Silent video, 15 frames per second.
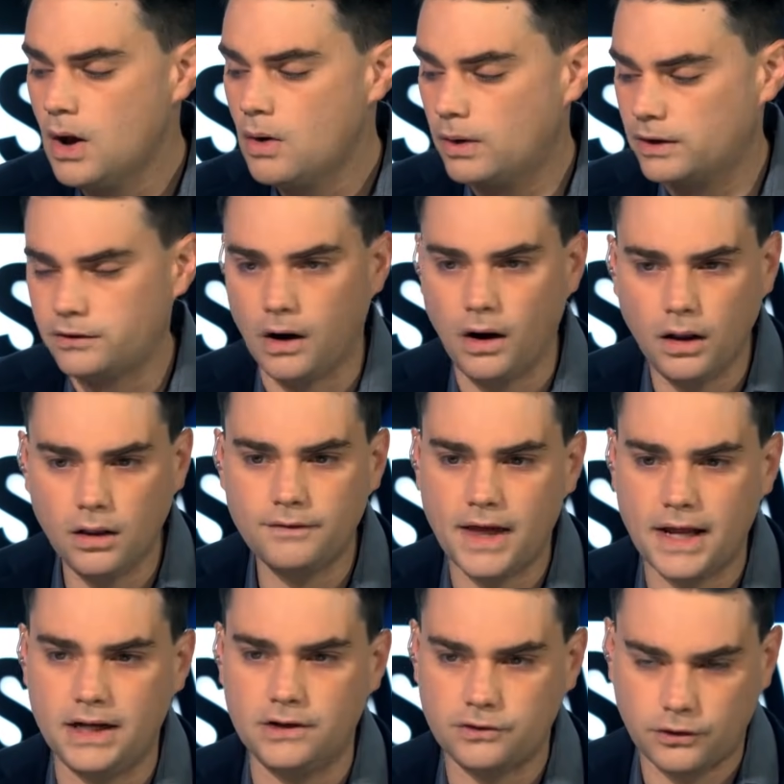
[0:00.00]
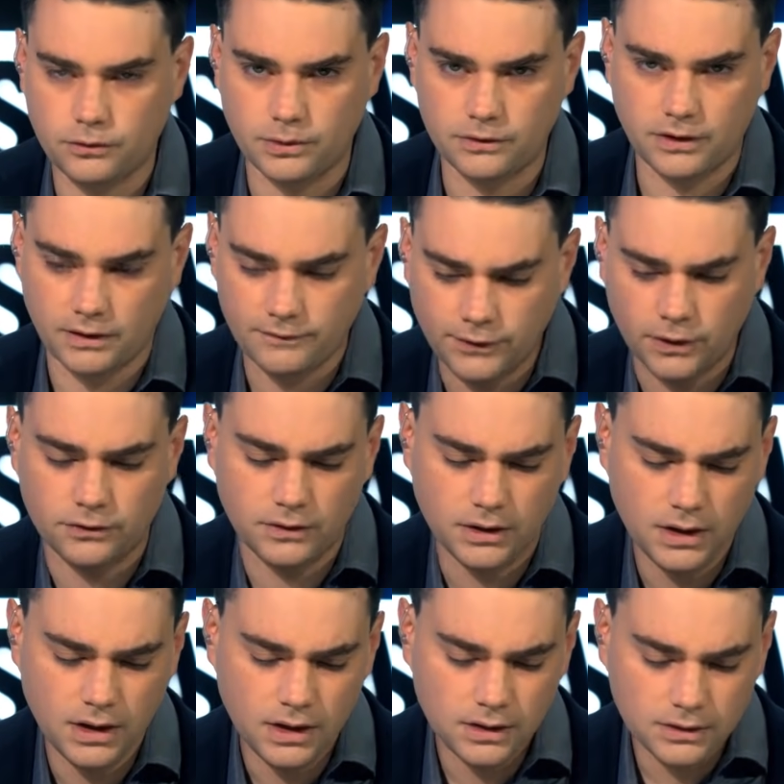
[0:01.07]
We'll get to all of that in just one second. First,
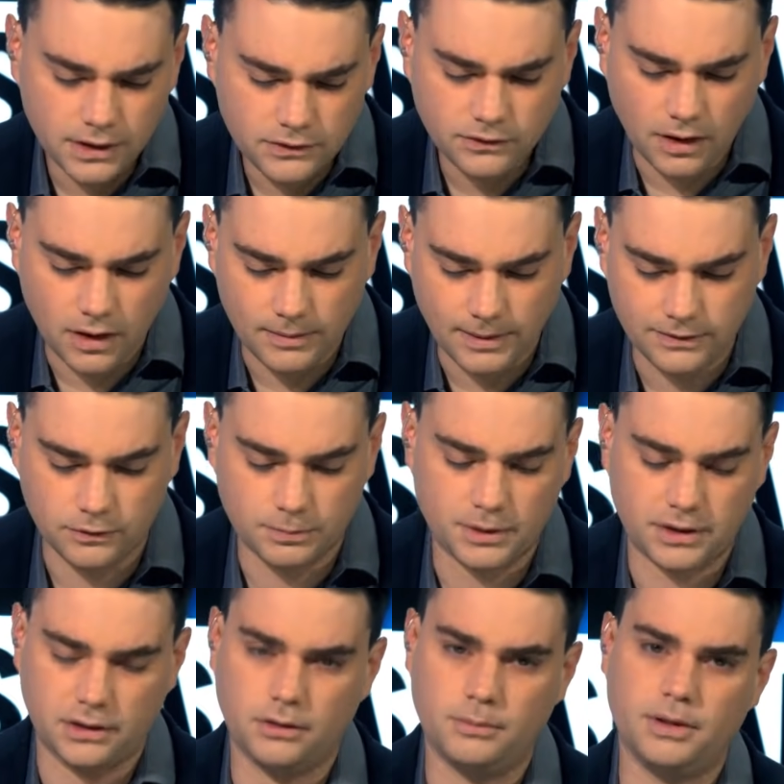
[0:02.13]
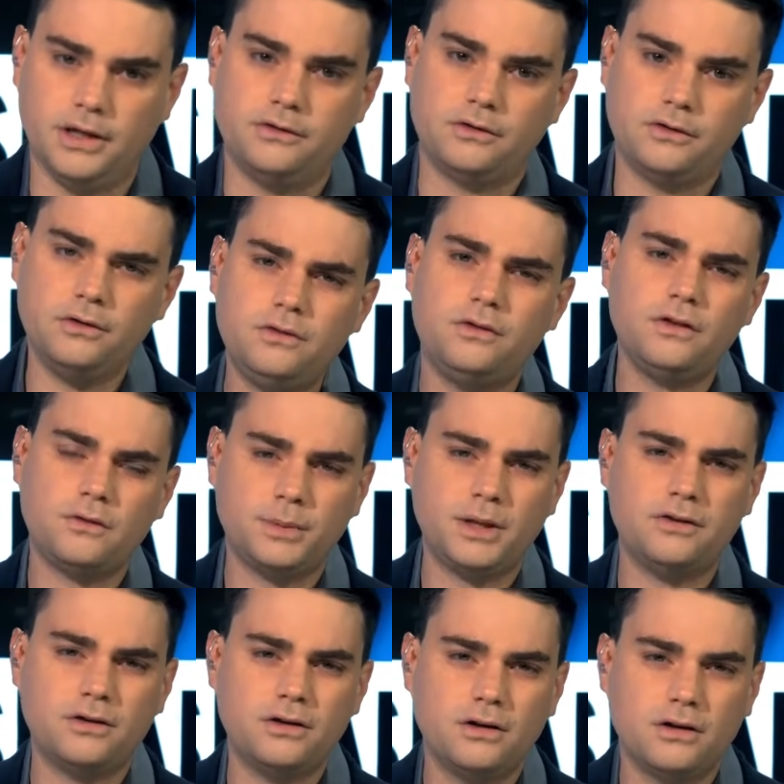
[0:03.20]
let's talk about this particular blazer. see this
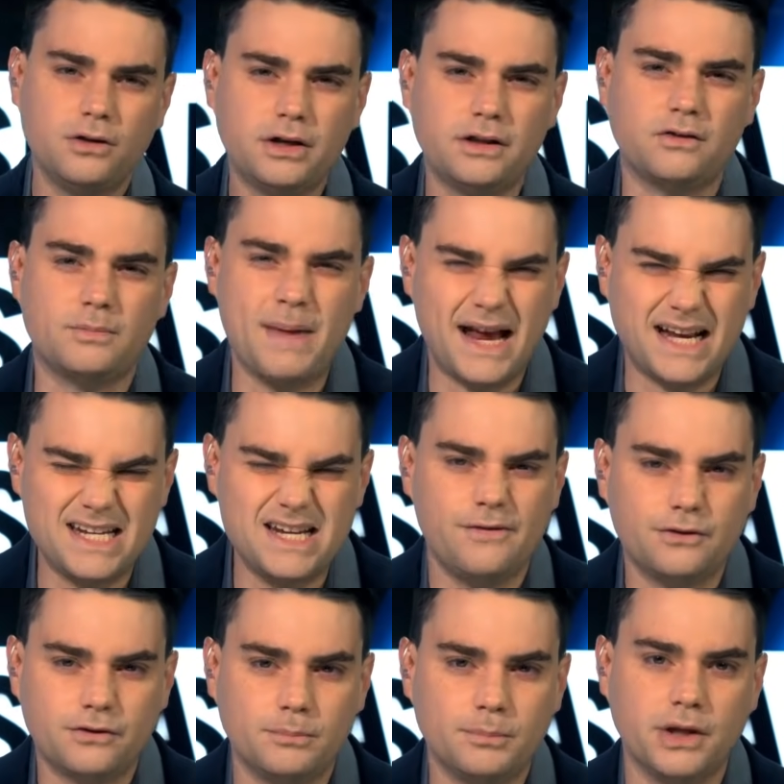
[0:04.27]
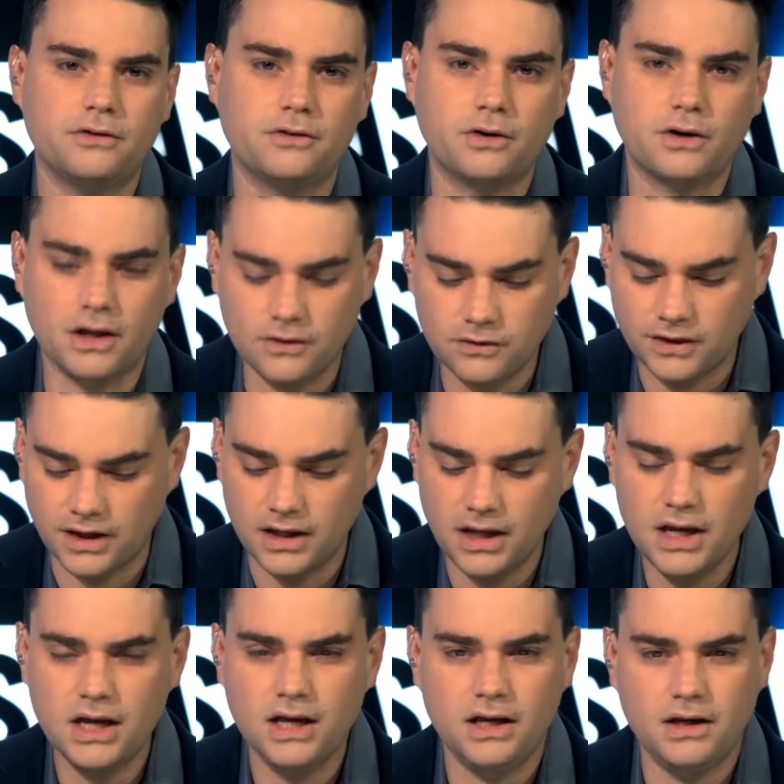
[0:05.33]
blazer? Look at this magnificent blazer. Okay, this thing,
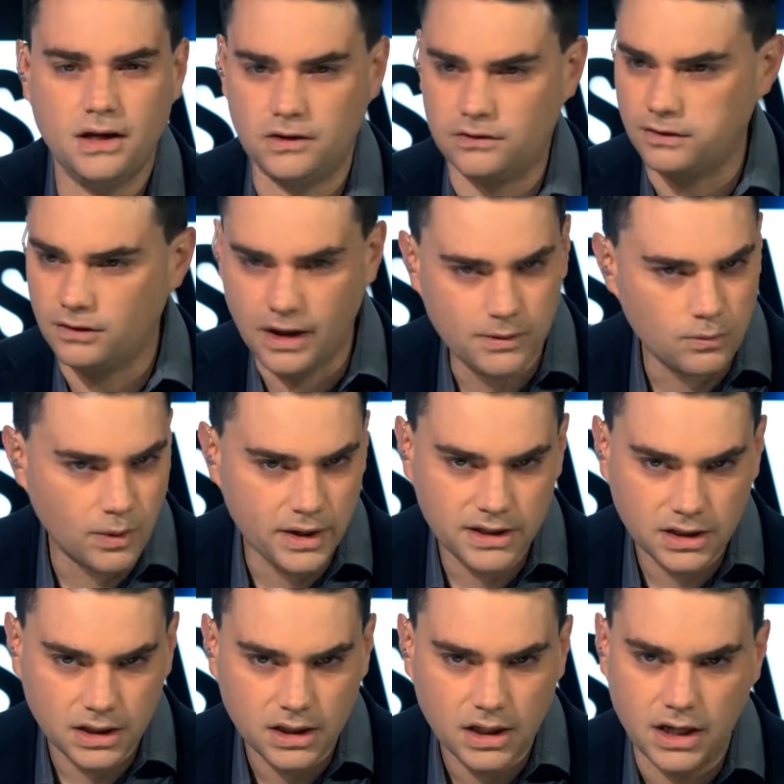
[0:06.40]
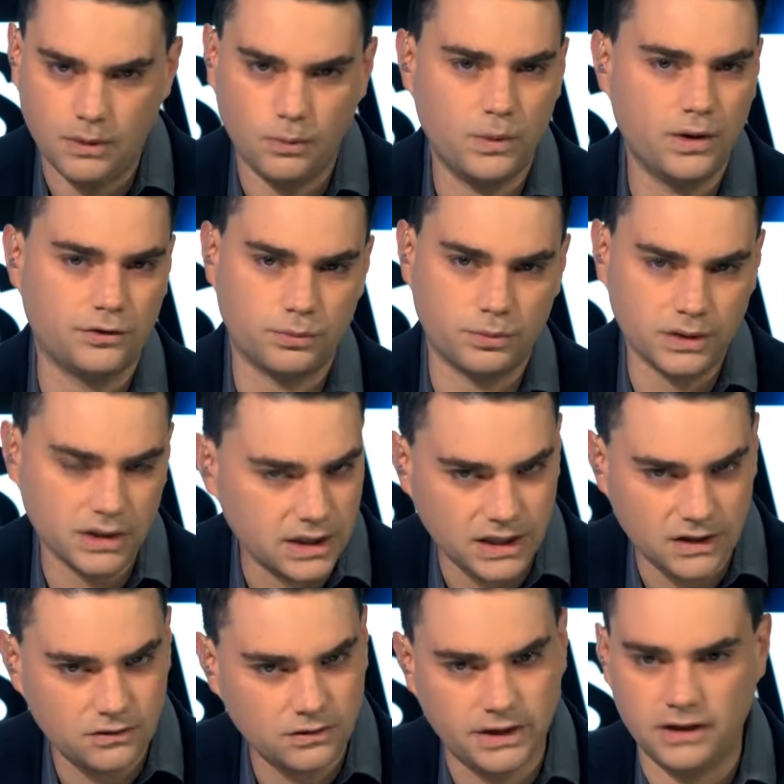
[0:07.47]
it's lightweight, it wears really
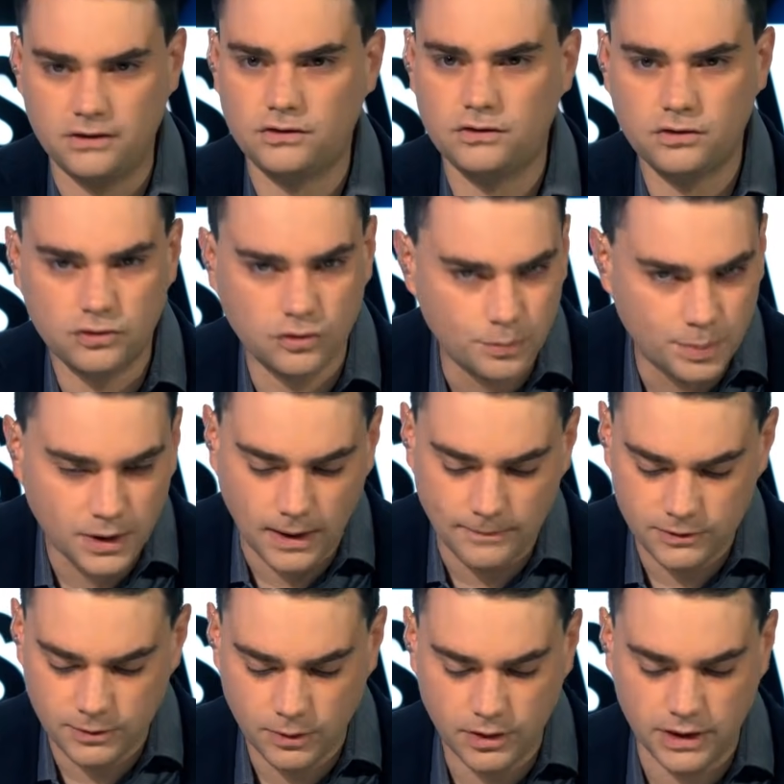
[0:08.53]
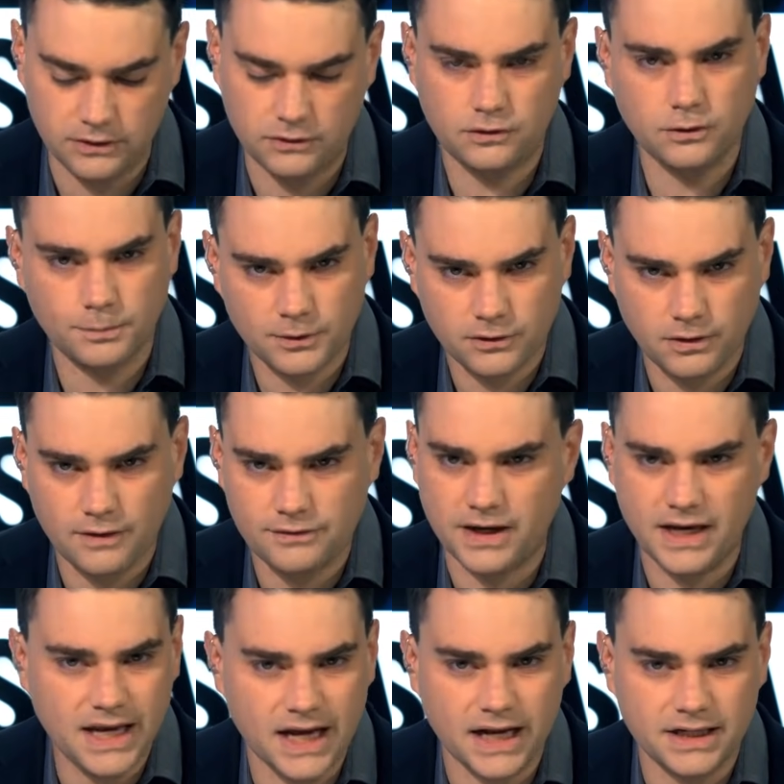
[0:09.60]
easily, it's super comfortable, it's super soft,
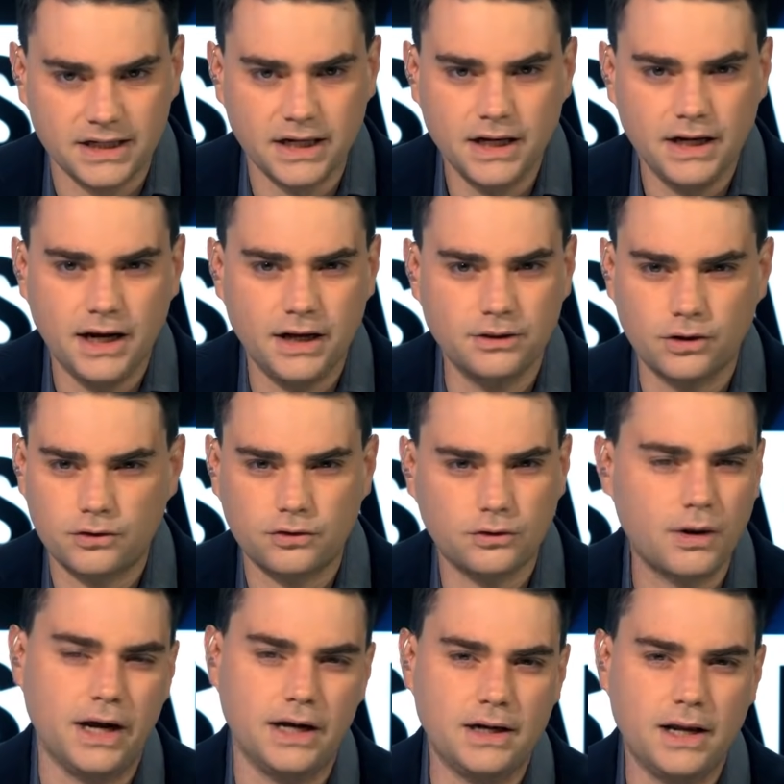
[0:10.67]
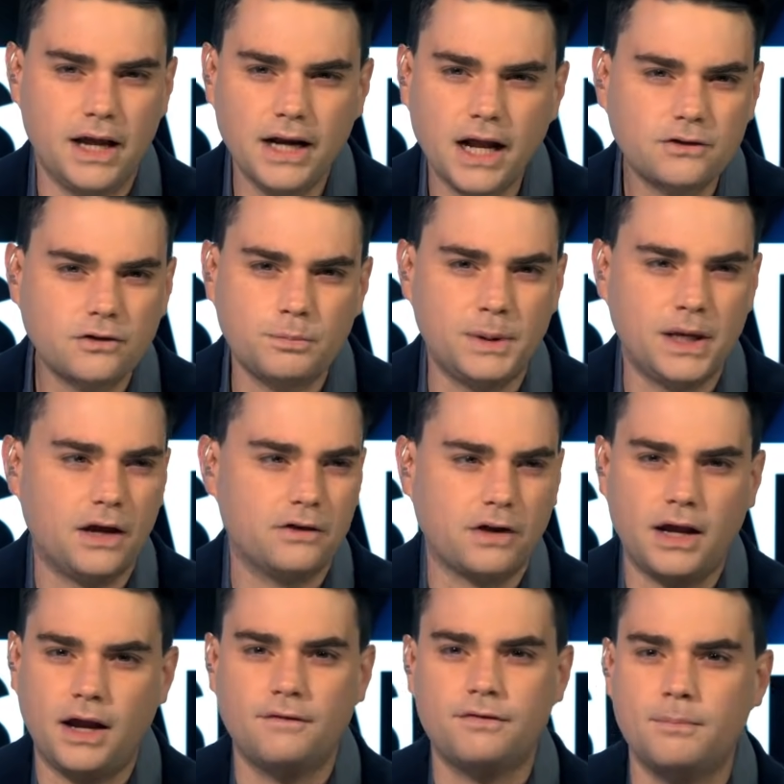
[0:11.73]
and it looks great. And not just because
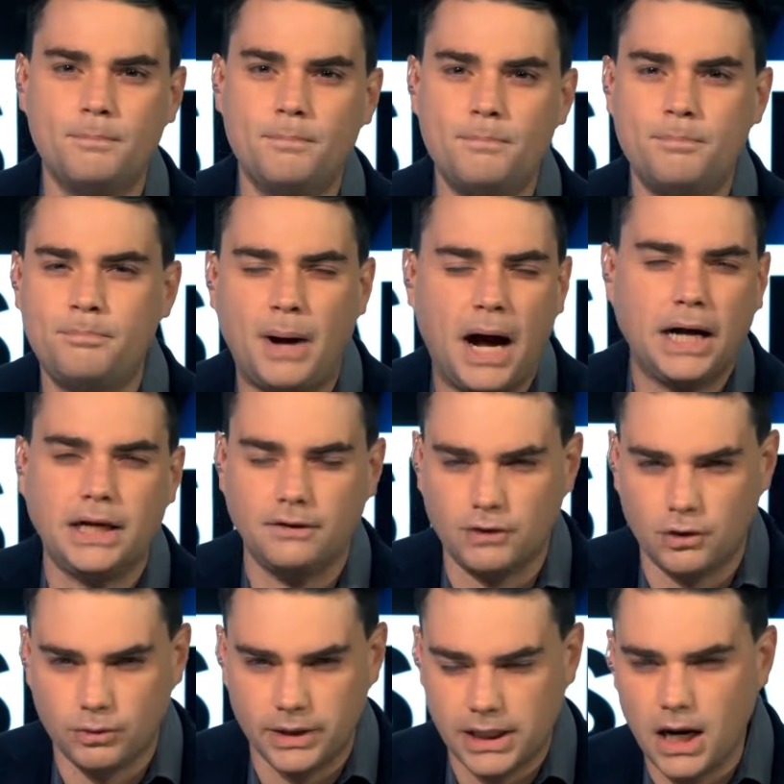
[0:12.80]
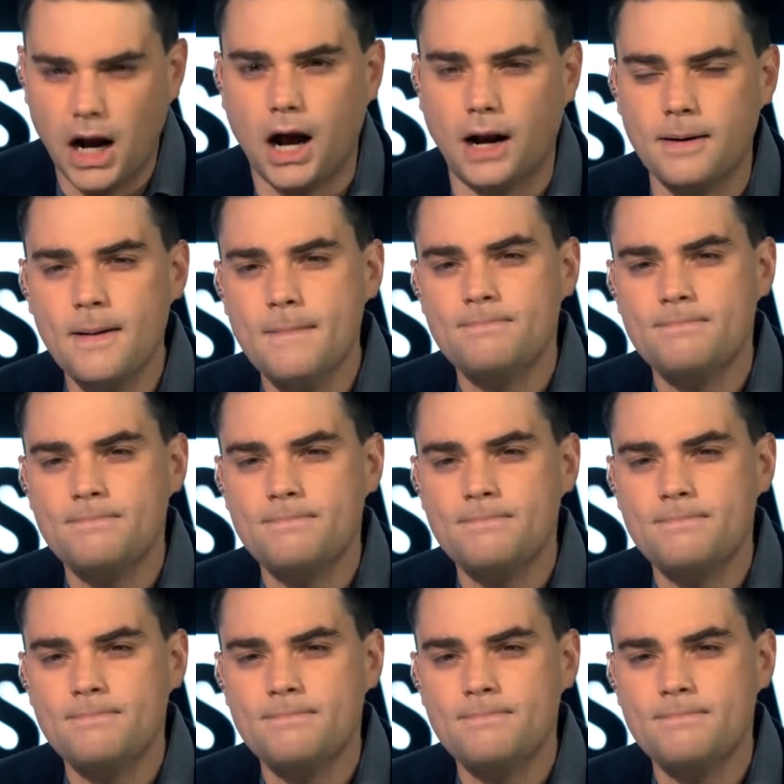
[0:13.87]
I have the body of a Greek god,